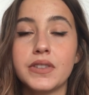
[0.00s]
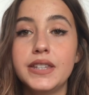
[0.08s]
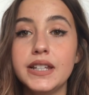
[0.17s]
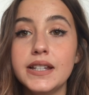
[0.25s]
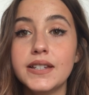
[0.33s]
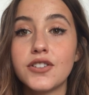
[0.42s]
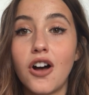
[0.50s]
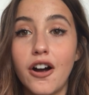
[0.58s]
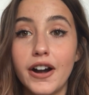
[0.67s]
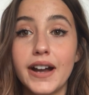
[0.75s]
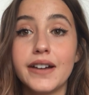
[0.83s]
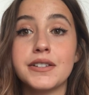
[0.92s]
these
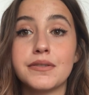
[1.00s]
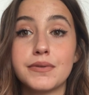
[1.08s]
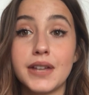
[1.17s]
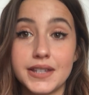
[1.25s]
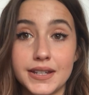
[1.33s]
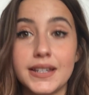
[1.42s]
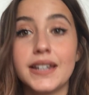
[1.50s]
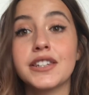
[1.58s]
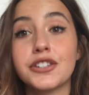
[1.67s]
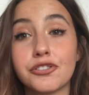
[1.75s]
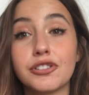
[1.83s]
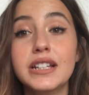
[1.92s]
are, as I said,
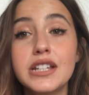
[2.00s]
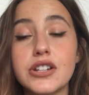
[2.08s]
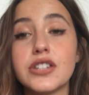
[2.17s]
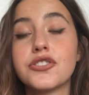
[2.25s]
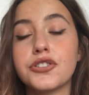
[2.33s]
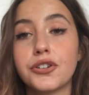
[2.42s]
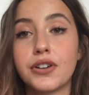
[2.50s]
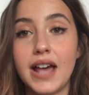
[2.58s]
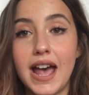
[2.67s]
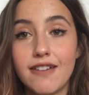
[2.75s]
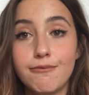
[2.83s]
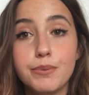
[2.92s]
intercollegiate, so you're going to
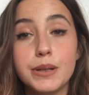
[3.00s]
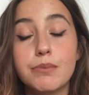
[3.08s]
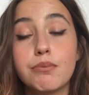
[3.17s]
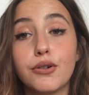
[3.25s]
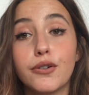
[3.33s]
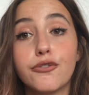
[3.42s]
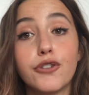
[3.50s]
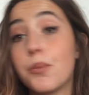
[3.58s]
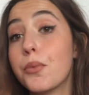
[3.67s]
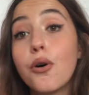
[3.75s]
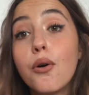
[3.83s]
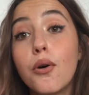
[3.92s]
have people
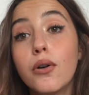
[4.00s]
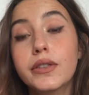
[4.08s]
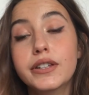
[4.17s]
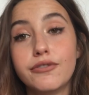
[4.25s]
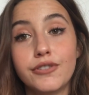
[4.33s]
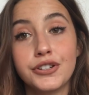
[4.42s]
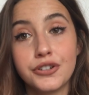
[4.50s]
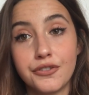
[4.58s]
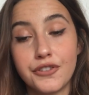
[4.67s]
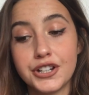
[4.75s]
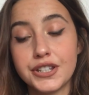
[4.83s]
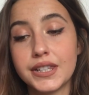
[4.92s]
from all different
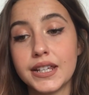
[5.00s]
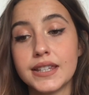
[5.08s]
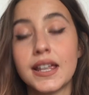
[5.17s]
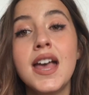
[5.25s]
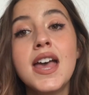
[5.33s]
universities.